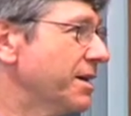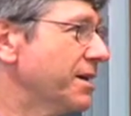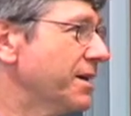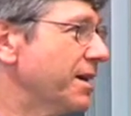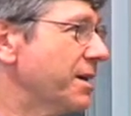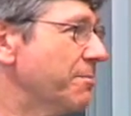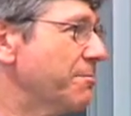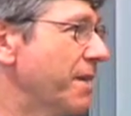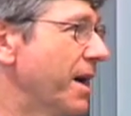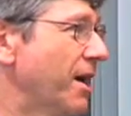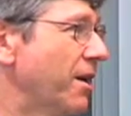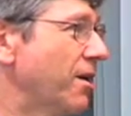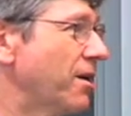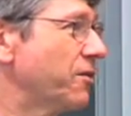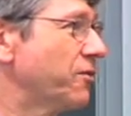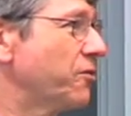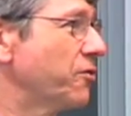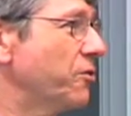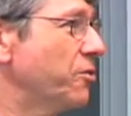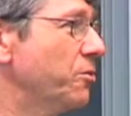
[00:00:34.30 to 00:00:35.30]
compel
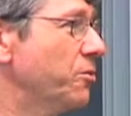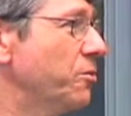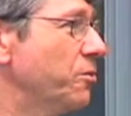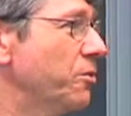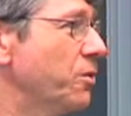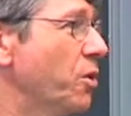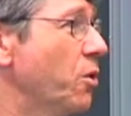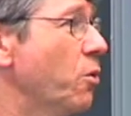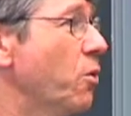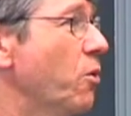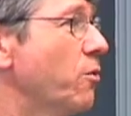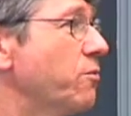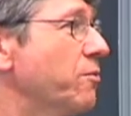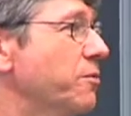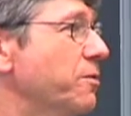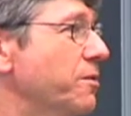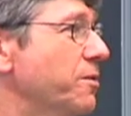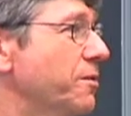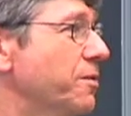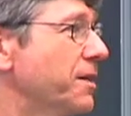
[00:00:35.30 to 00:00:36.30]
us to go
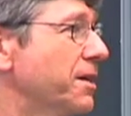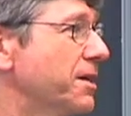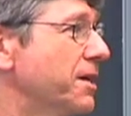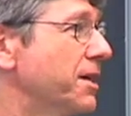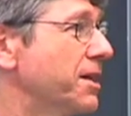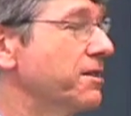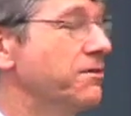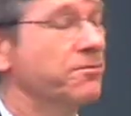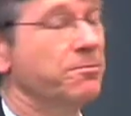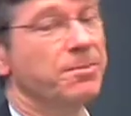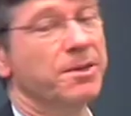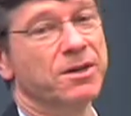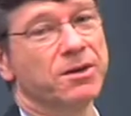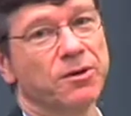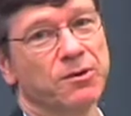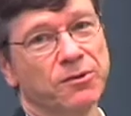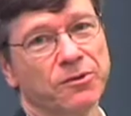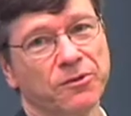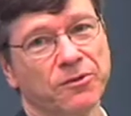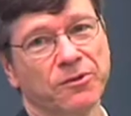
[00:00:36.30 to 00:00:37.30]
over the cliff
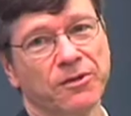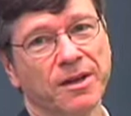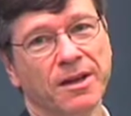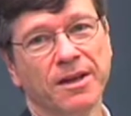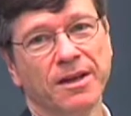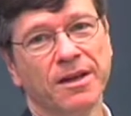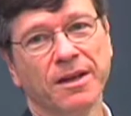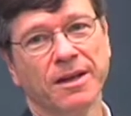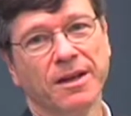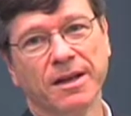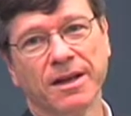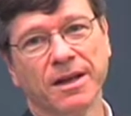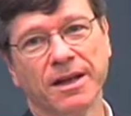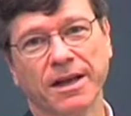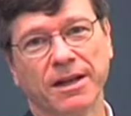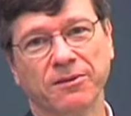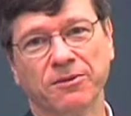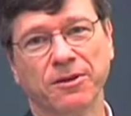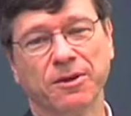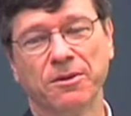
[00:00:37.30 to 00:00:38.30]
because
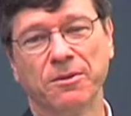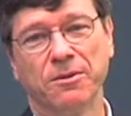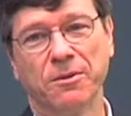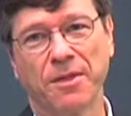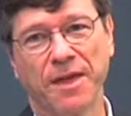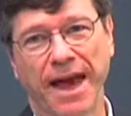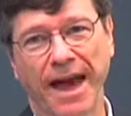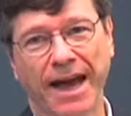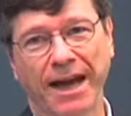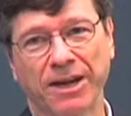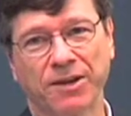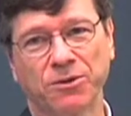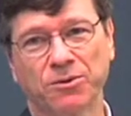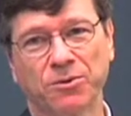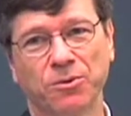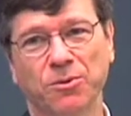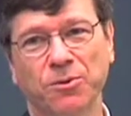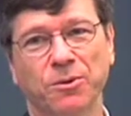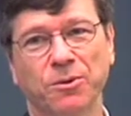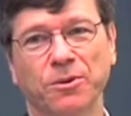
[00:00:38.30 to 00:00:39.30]
it's either that
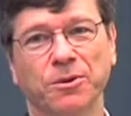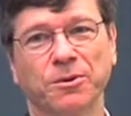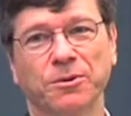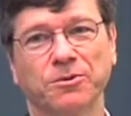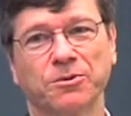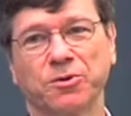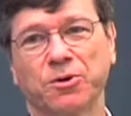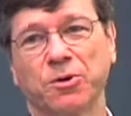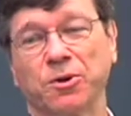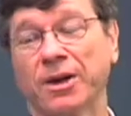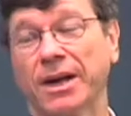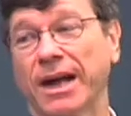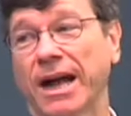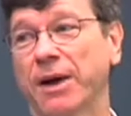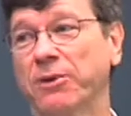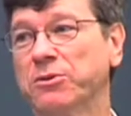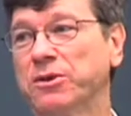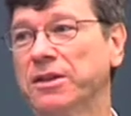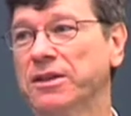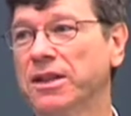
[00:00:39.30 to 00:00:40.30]
or turning
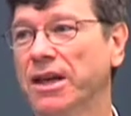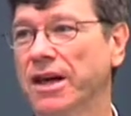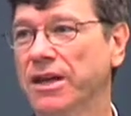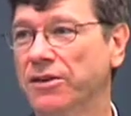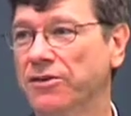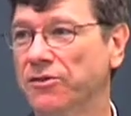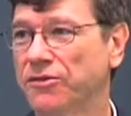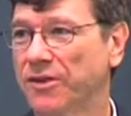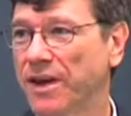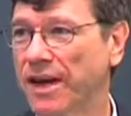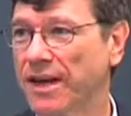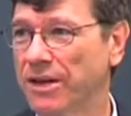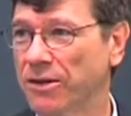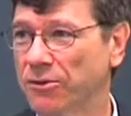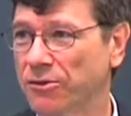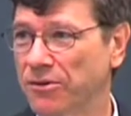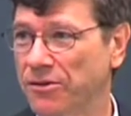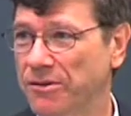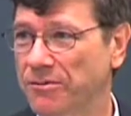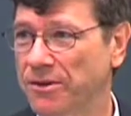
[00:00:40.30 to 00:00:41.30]
out the lights on our
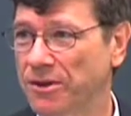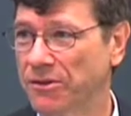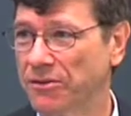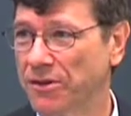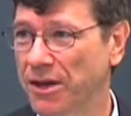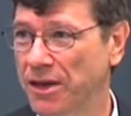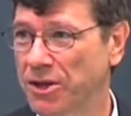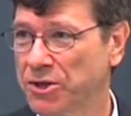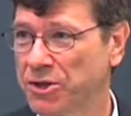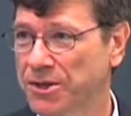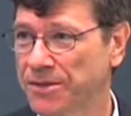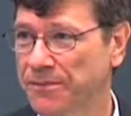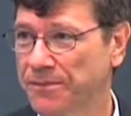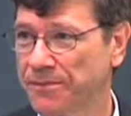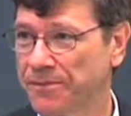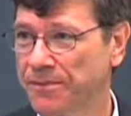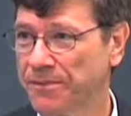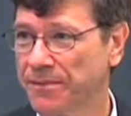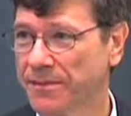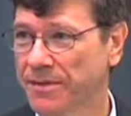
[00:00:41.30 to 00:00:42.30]
civilization.
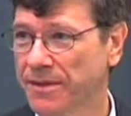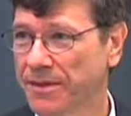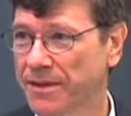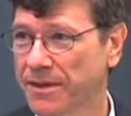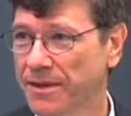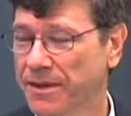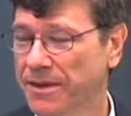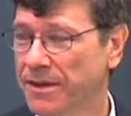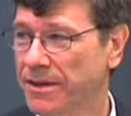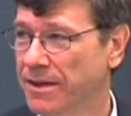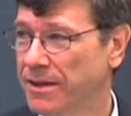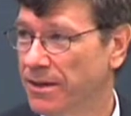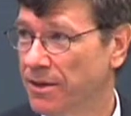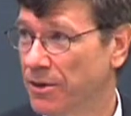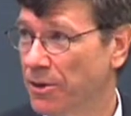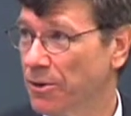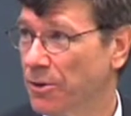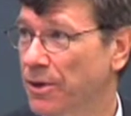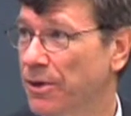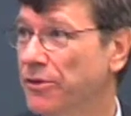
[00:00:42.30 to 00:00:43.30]

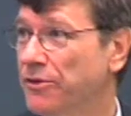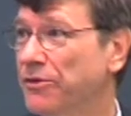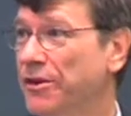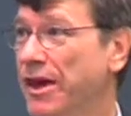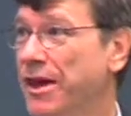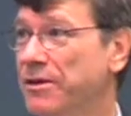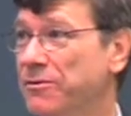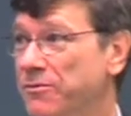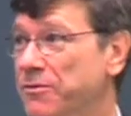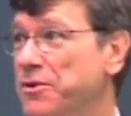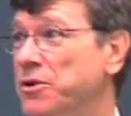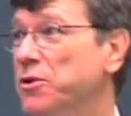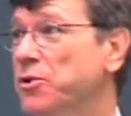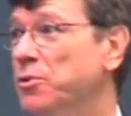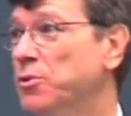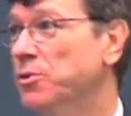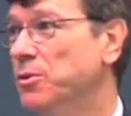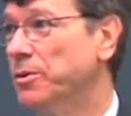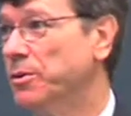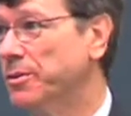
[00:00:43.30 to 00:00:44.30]
There is a
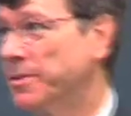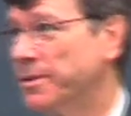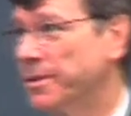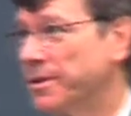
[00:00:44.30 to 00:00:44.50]
view,